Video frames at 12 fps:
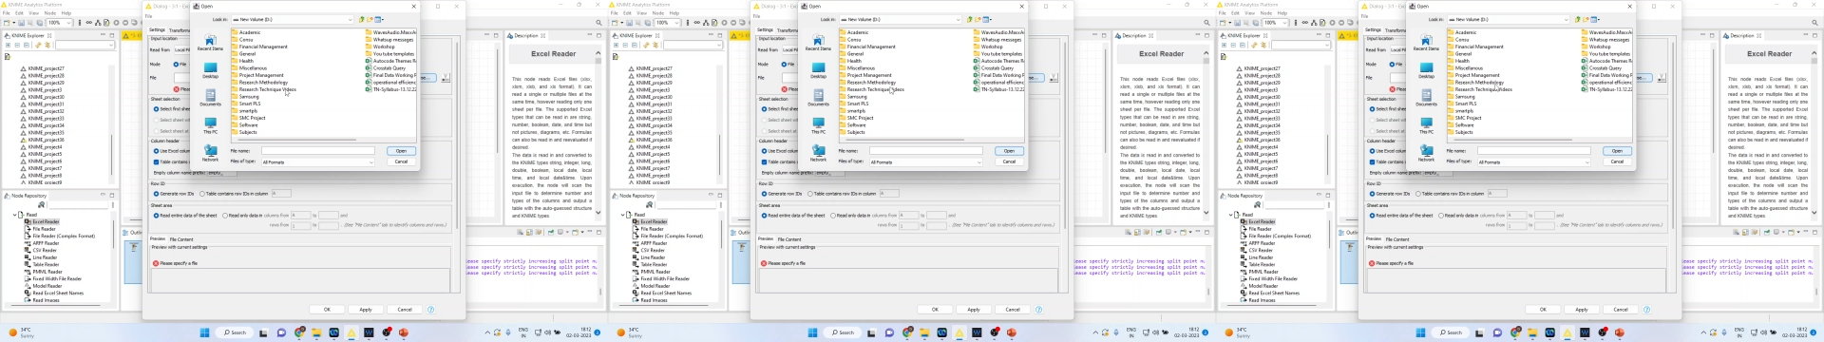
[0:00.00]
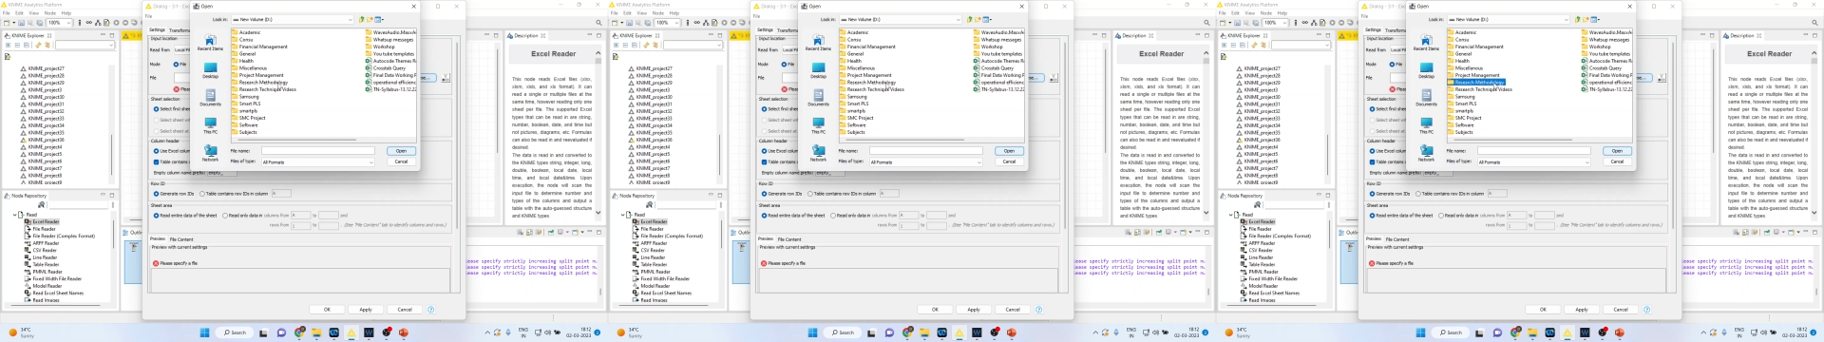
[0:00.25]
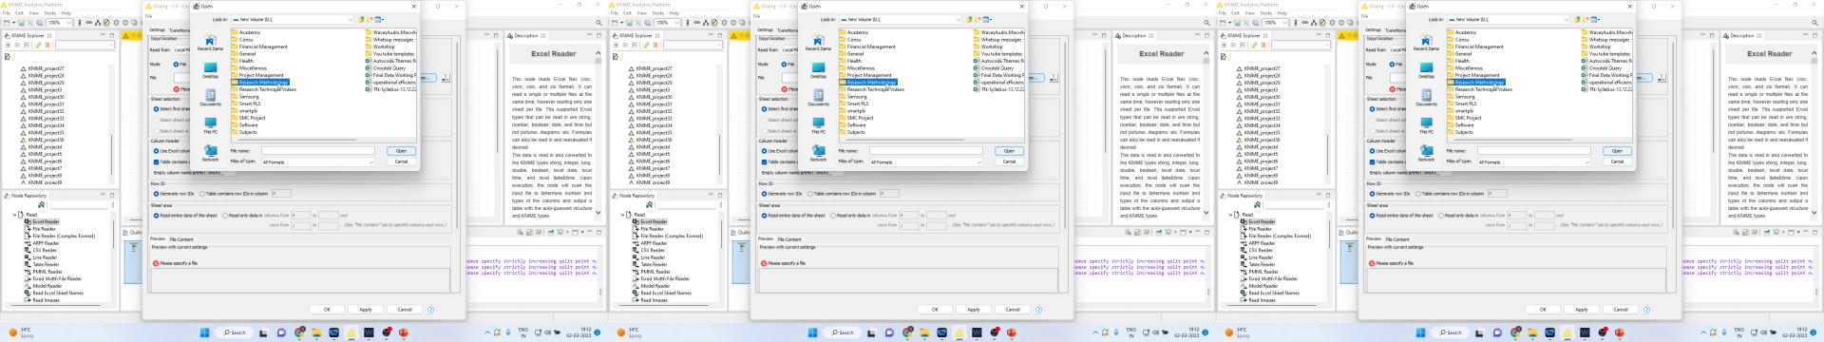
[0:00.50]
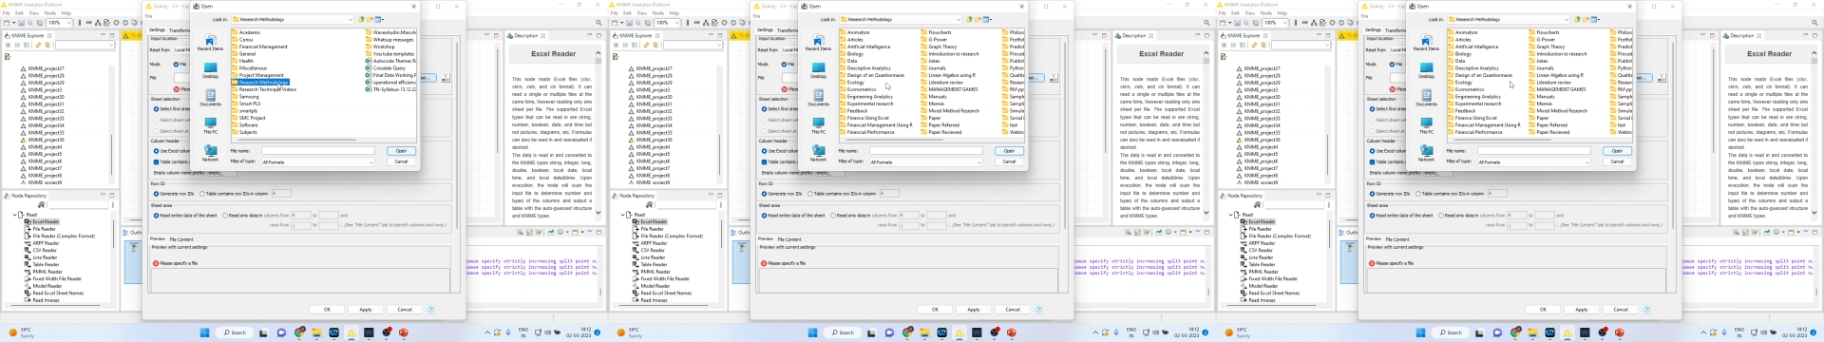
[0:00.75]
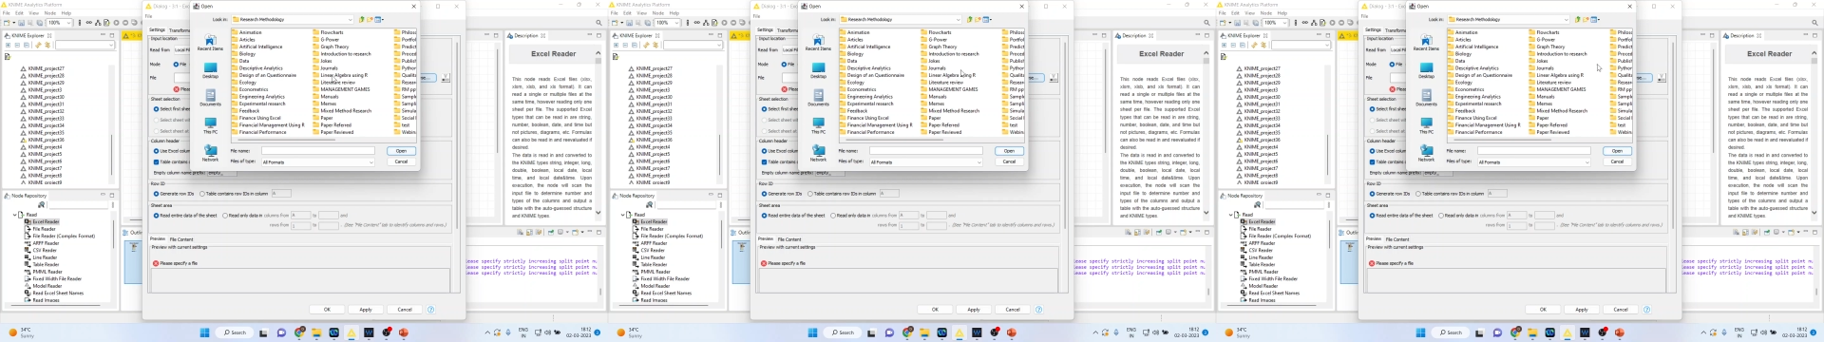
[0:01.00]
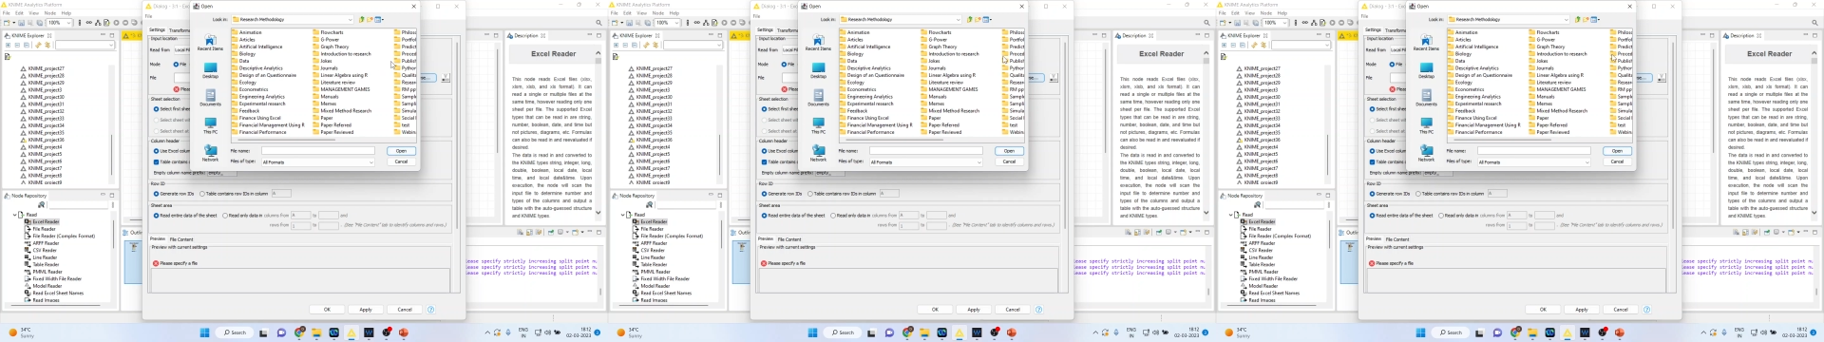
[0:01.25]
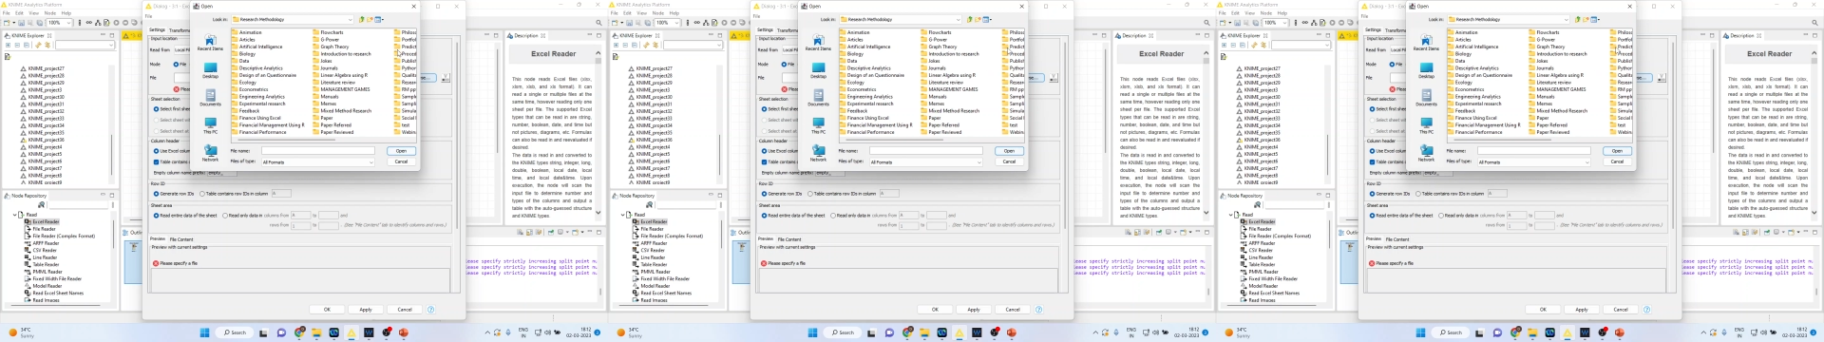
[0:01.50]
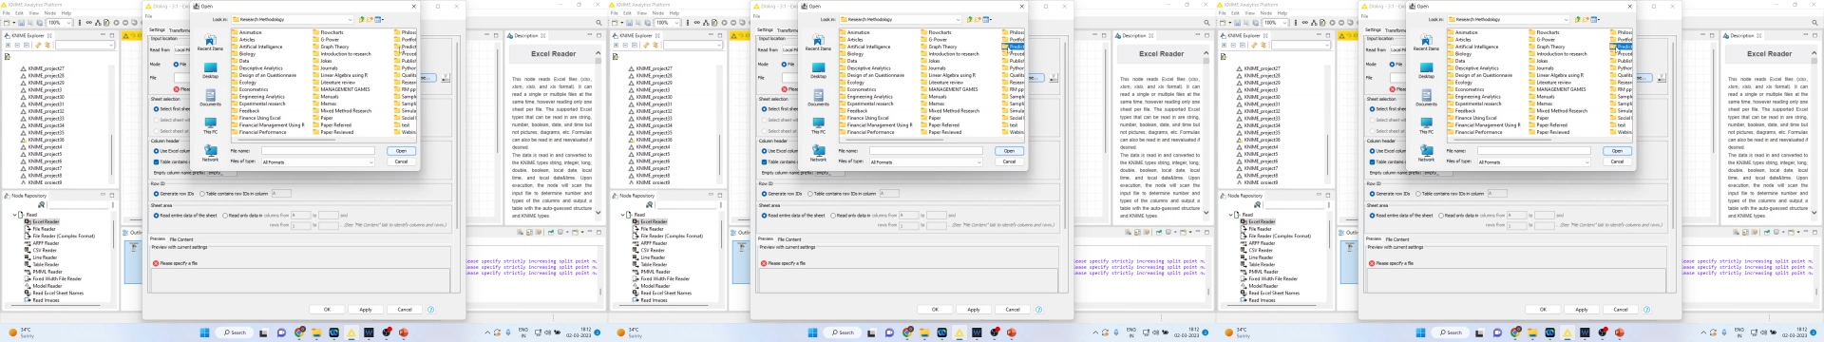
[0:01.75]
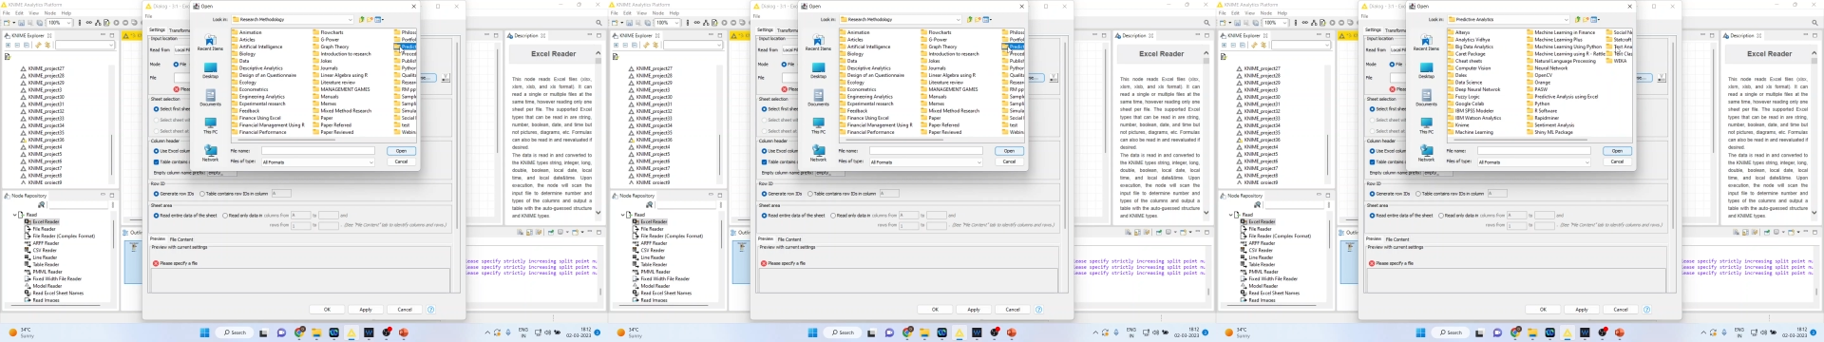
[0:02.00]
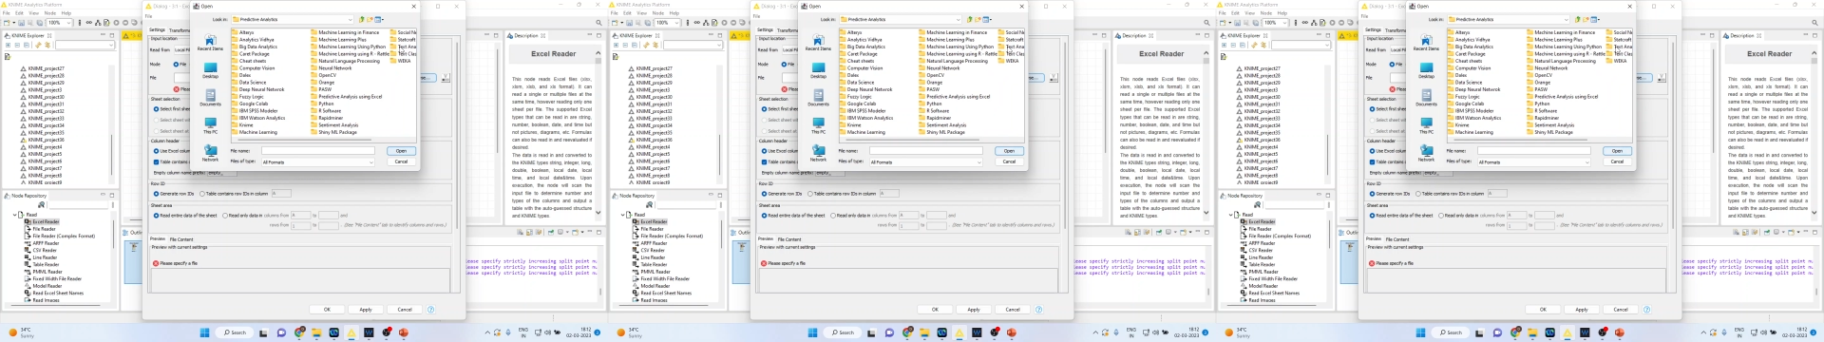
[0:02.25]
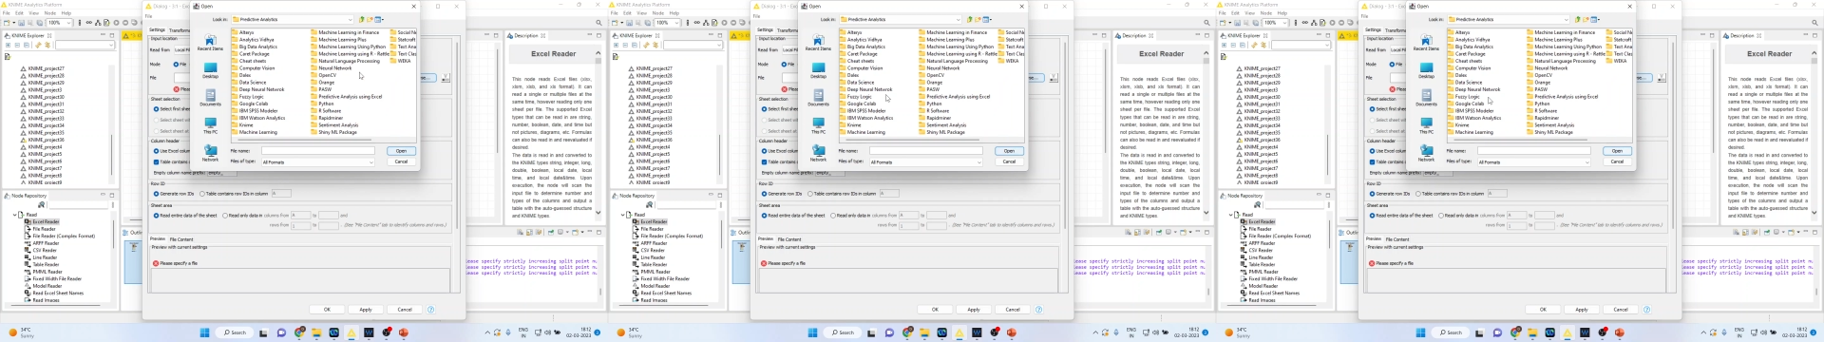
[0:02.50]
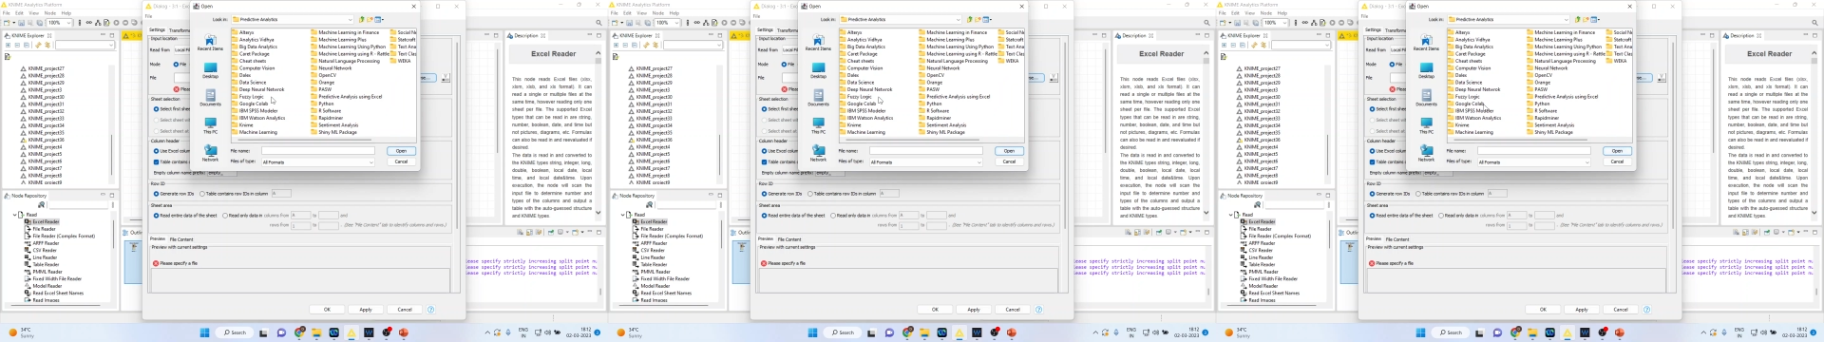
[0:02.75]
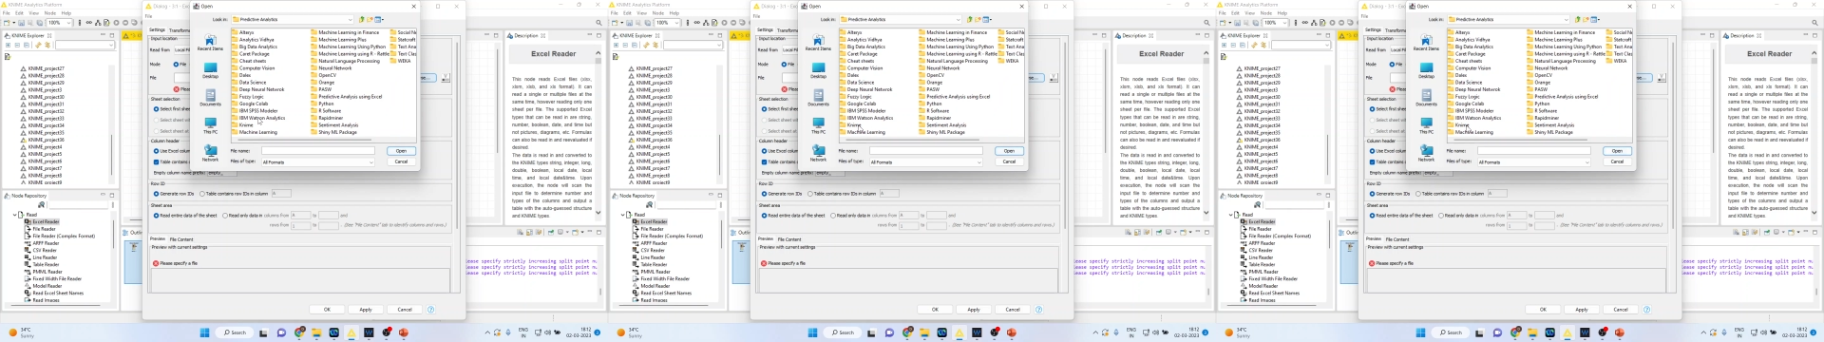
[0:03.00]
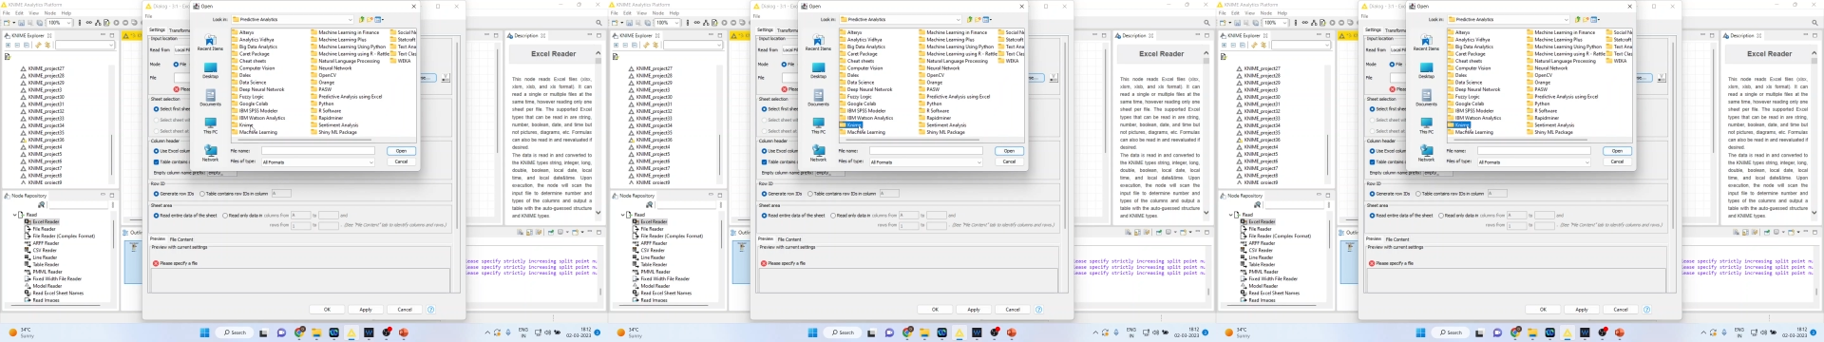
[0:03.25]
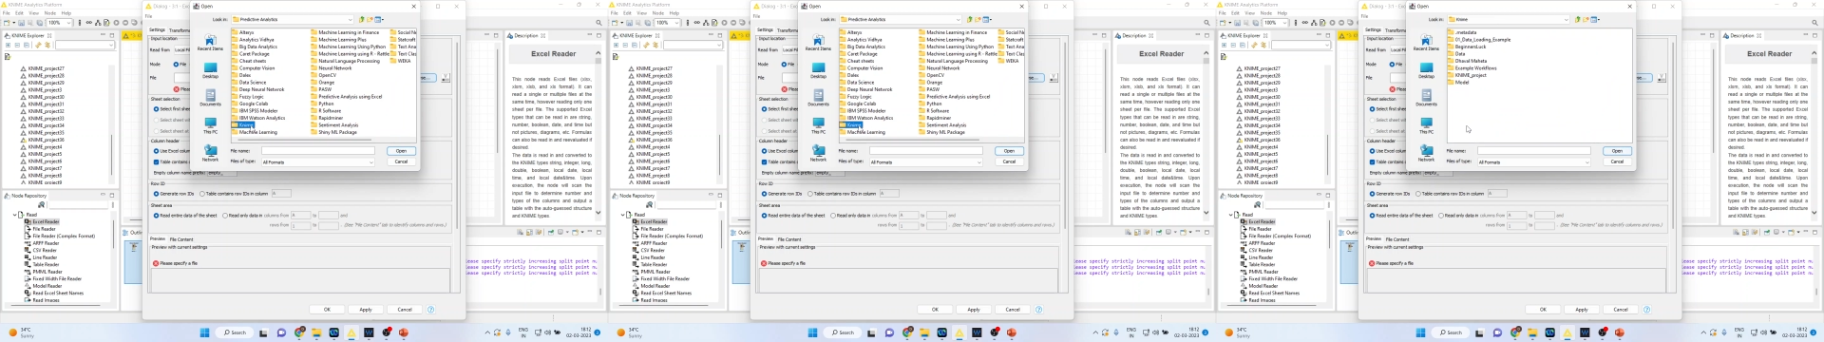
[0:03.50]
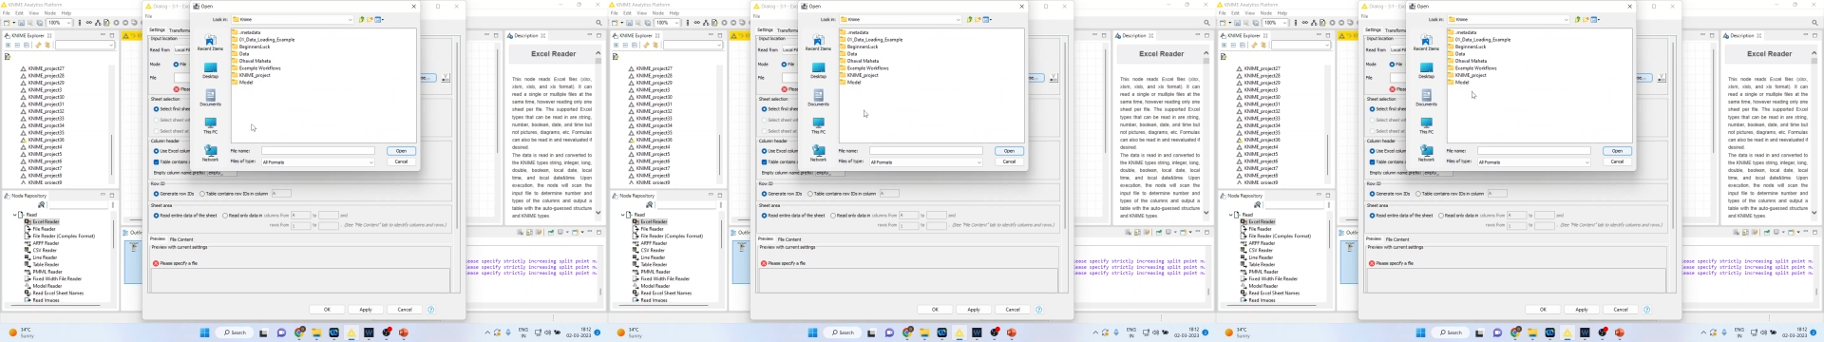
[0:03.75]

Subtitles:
No face is visible, so there are no lips to read.